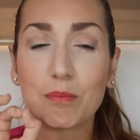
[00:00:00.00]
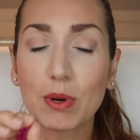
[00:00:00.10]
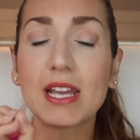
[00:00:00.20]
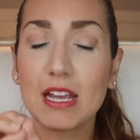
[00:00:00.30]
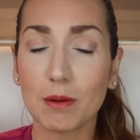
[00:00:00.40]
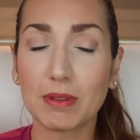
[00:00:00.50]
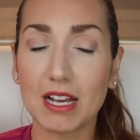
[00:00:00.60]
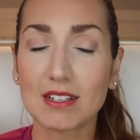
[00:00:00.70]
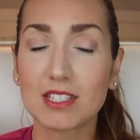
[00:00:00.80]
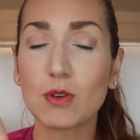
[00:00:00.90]
Bring
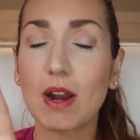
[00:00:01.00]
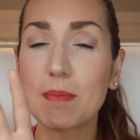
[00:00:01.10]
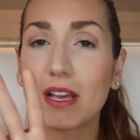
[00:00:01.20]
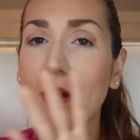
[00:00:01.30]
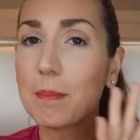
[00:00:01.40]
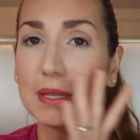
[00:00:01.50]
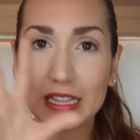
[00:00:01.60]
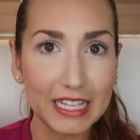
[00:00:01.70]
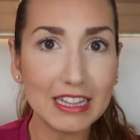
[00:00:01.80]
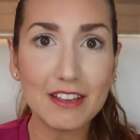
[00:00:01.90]
earplugs. You wanna be
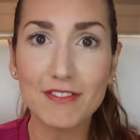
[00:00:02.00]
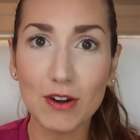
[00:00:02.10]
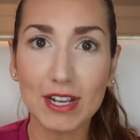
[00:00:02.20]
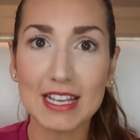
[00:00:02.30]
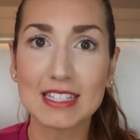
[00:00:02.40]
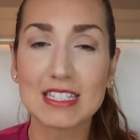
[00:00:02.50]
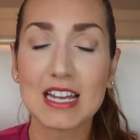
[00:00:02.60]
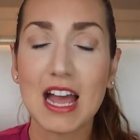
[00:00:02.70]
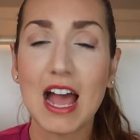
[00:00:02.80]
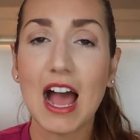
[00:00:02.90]
completely focused.
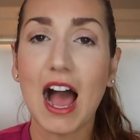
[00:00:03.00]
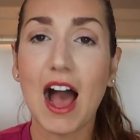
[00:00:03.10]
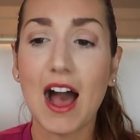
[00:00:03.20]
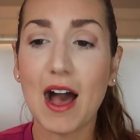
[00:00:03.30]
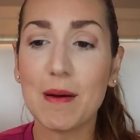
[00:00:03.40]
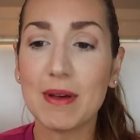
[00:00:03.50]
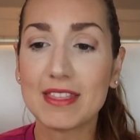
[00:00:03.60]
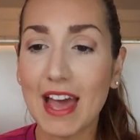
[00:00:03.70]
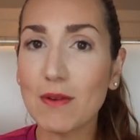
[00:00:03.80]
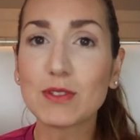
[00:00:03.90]

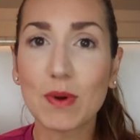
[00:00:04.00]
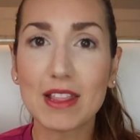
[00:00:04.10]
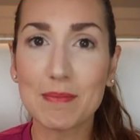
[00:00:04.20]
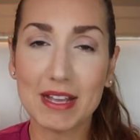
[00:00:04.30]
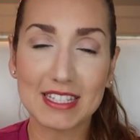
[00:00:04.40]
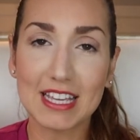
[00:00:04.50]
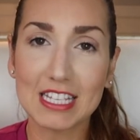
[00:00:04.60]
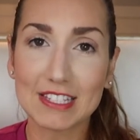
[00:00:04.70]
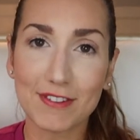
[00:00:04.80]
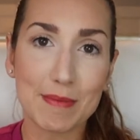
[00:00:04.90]
That was one of the best
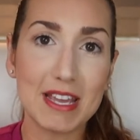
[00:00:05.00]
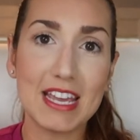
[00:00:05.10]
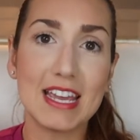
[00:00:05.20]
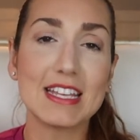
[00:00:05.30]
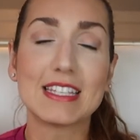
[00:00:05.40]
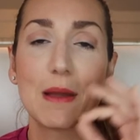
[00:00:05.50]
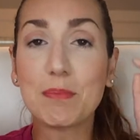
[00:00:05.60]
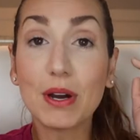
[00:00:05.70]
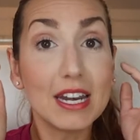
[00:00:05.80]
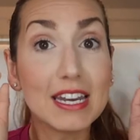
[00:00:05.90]
things for me is I
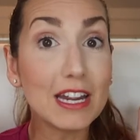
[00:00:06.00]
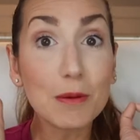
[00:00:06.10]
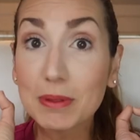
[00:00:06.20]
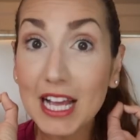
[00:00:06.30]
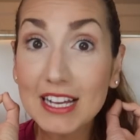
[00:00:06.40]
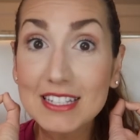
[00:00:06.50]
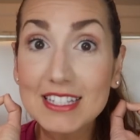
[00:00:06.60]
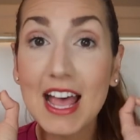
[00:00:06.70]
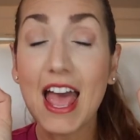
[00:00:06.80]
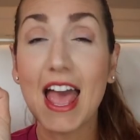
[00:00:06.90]
put in earplugs
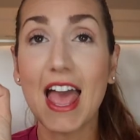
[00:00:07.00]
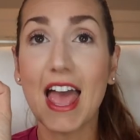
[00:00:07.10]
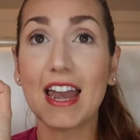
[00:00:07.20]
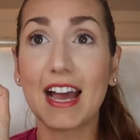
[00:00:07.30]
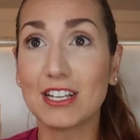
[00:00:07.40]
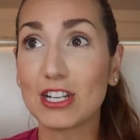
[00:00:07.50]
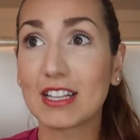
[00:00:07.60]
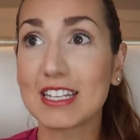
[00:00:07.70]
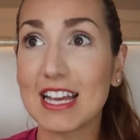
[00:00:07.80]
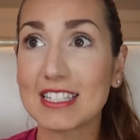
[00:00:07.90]
and I
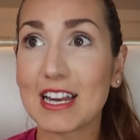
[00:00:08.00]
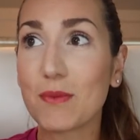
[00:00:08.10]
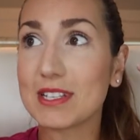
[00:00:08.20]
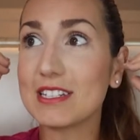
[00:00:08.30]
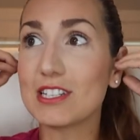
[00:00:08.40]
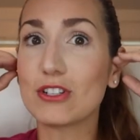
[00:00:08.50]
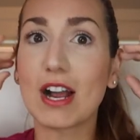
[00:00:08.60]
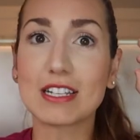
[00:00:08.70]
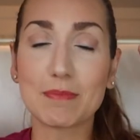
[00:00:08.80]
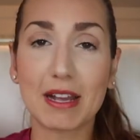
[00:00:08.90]
took the test and I wasn't
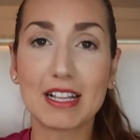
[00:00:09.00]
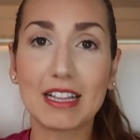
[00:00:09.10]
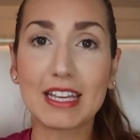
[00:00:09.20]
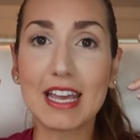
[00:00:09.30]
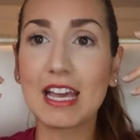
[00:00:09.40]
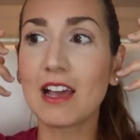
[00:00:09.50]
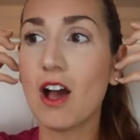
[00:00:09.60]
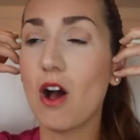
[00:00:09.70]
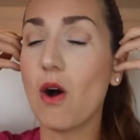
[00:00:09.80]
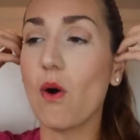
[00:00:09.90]
distracted by
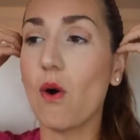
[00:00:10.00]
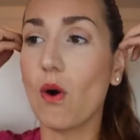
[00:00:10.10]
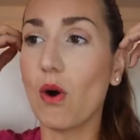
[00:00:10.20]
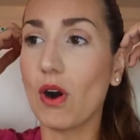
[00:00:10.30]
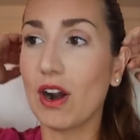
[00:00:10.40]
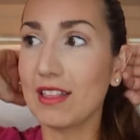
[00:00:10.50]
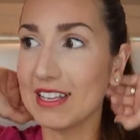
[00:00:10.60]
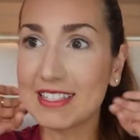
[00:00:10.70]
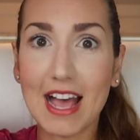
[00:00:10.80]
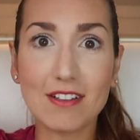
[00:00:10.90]
clicking or
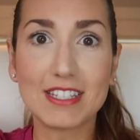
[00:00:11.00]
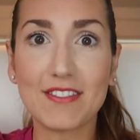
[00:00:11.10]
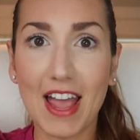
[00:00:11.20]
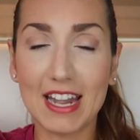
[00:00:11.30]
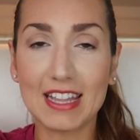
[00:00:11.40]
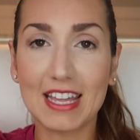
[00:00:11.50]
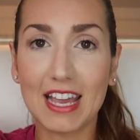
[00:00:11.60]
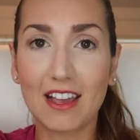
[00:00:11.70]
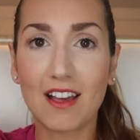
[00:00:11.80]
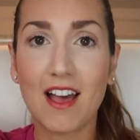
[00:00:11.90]
the sounds of
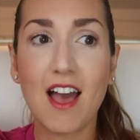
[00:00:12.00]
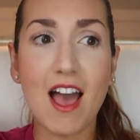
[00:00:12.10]
anything.